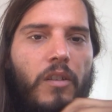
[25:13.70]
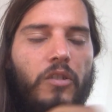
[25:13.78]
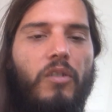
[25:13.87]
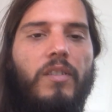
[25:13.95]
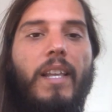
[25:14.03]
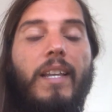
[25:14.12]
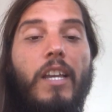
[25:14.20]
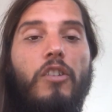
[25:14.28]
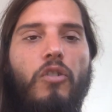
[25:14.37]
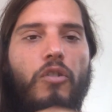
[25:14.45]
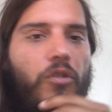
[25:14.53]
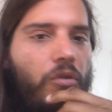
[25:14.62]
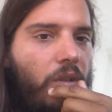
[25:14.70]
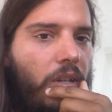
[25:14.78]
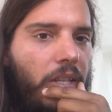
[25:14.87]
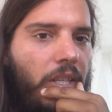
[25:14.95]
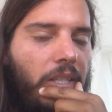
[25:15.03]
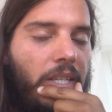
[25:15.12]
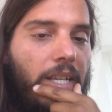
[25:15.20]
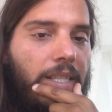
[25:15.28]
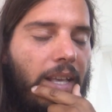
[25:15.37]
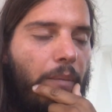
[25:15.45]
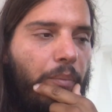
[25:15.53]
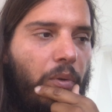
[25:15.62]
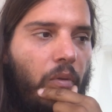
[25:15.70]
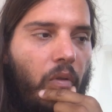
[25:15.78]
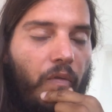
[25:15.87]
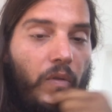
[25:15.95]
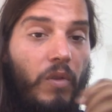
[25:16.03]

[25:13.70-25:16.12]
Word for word: just like I showed you uh, in the example of